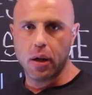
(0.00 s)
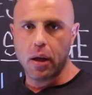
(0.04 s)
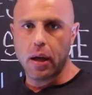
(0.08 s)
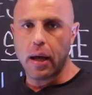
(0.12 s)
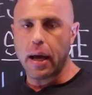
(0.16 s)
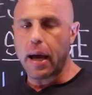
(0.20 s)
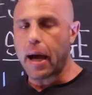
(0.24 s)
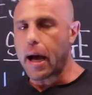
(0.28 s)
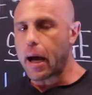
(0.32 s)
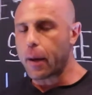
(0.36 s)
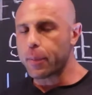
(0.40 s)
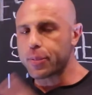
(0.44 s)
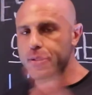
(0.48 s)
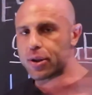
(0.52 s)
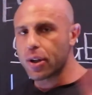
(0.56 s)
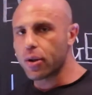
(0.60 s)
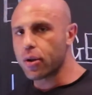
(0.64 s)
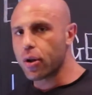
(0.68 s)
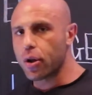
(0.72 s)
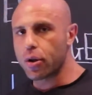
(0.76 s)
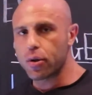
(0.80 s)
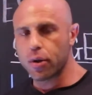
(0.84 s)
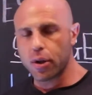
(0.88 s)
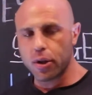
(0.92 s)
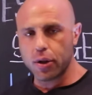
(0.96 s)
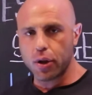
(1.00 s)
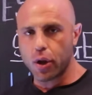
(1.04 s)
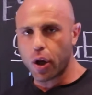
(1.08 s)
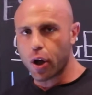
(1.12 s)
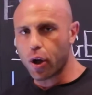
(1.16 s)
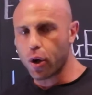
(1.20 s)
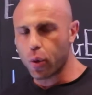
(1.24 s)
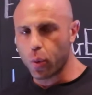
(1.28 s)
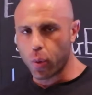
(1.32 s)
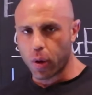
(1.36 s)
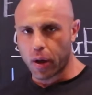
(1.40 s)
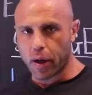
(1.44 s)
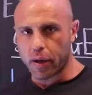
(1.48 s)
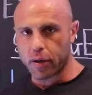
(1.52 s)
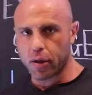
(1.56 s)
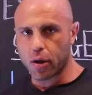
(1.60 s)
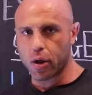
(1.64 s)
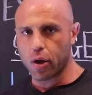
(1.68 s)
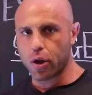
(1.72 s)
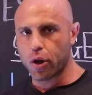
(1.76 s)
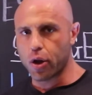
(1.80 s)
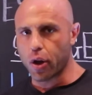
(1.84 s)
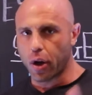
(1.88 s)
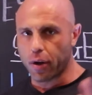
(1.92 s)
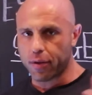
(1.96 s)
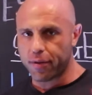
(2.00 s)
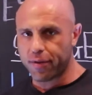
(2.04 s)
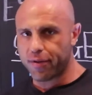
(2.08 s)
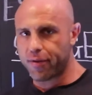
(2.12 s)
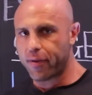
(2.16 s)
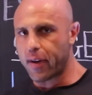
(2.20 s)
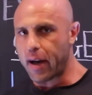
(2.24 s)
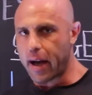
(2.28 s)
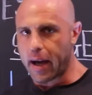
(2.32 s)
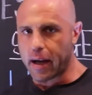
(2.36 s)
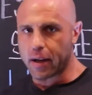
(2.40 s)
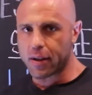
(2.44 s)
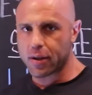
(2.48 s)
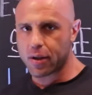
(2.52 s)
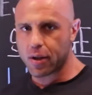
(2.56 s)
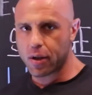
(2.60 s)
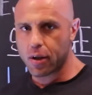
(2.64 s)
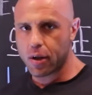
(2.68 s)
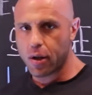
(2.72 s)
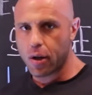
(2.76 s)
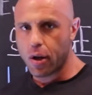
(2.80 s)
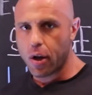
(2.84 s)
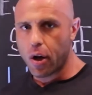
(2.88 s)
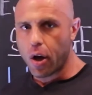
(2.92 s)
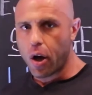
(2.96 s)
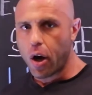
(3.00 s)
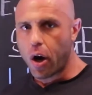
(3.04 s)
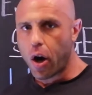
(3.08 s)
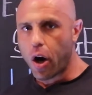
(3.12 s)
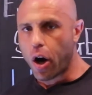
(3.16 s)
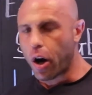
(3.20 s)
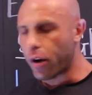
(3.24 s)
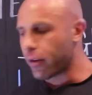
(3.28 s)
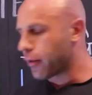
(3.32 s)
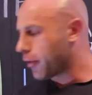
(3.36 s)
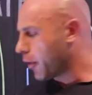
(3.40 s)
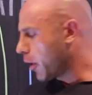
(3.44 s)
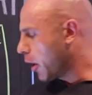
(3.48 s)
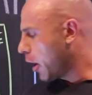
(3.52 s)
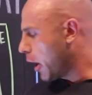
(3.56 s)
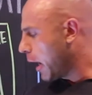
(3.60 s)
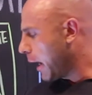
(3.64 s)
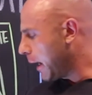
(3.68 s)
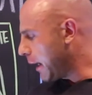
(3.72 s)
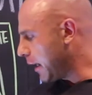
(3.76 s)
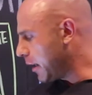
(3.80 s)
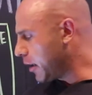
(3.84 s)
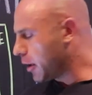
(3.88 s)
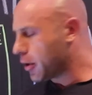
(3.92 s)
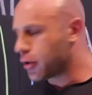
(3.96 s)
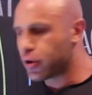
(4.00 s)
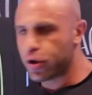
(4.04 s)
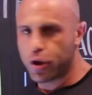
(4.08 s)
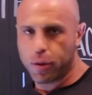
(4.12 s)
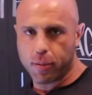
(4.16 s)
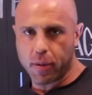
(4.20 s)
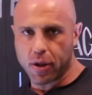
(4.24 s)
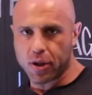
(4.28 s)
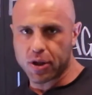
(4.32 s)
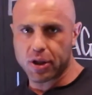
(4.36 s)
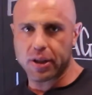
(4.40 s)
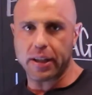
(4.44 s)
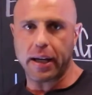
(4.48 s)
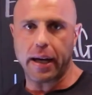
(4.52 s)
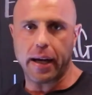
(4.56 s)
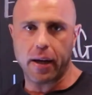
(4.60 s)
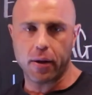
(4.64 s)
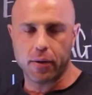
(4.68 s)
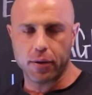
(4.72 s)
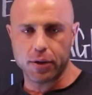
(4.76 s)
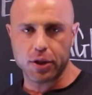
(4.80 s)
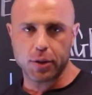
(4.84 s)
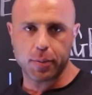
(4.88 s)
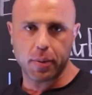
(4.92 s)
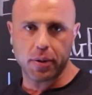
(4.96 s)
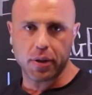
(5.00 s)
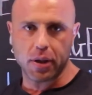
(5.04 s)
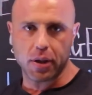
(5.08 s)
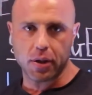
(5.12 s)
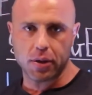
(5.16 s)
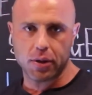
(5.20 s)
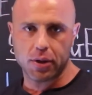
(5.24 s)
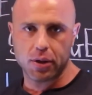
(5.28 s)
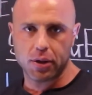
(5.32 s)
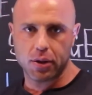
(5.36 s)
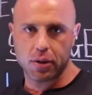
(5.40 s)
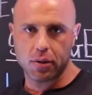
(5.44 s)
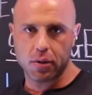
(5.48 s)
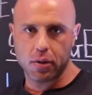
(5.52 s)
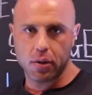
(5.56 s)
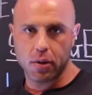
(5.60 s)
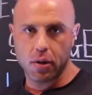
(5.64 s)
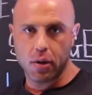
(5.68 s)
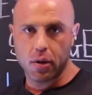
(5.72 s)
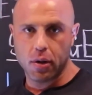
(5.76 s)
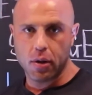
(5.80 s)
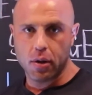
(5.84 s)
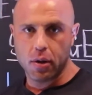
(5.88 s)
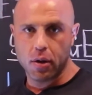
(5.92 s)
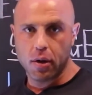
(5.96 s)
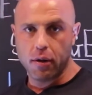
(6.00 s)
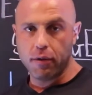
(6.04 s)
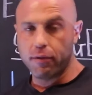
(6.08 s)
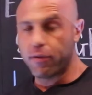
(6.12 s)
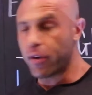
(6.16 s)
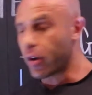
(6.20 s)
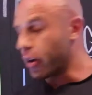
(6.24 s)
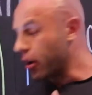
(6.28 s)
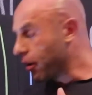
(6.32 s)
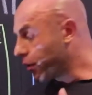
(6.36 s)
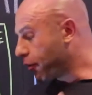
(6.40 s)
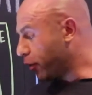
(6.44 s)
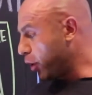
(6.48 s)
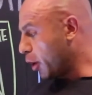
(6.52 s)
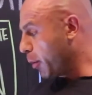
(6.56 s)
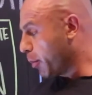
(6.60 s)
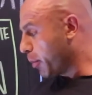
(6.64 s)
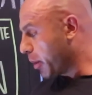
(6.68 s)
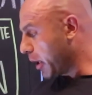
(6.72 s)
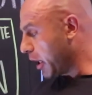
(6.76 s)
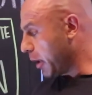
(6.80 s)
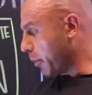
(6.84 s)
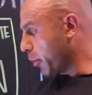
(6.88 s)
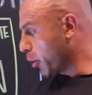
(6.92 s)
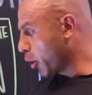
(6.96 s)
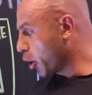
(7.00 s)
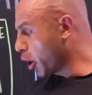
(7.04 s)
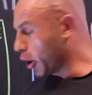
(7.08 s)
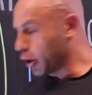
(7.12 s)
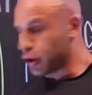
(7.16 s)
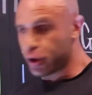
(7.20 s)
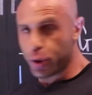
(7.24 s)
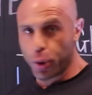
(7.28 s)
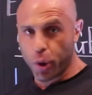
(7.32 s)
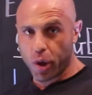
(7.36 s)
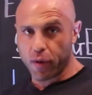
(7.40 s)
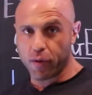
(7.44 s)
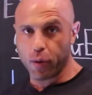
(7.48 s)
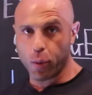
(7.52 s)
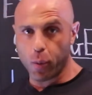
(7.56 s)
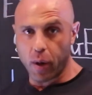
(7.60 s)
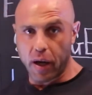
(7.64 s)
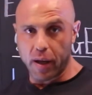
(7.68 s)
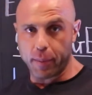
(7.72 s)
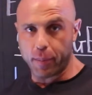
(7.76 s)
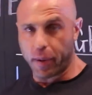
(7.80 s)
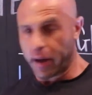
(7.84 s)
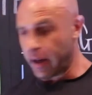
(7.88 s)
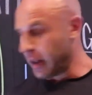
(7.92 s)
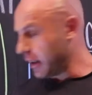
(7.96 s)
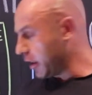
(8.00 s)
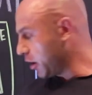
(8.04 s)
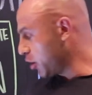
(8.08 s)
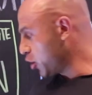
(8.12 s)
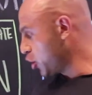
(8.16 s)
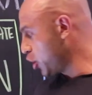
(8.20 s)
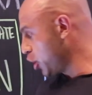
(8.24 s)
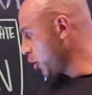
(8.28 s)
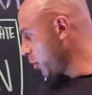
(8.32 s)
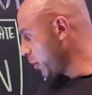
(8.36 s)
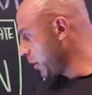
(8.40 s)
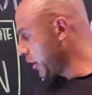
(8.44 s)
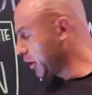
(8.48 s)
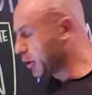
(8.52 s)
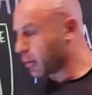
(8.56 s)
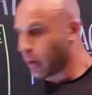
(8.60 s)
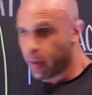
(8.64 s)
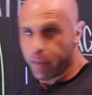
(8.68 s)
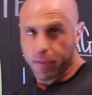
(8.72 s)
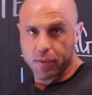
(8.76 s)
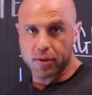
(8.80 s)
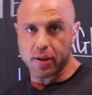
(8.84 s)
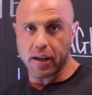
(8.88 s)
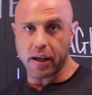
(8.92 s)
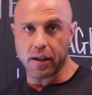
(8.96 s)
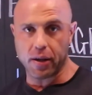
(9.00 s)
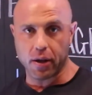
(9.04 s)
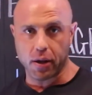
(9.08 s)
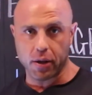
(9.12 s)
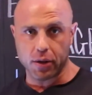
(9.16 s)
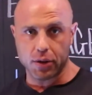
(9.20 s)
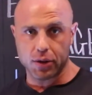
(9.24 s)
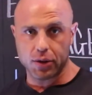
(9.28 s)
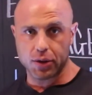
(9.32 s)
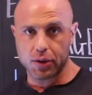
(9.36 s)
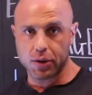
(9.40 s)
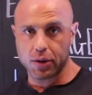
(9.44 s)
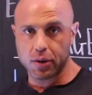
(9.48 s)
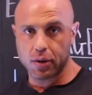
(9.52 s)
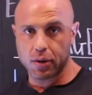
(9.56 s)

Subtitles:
Absolutely no one got fat off eating too much kale and spinach. Very few people got too overweight by eating too many sweet potatoes.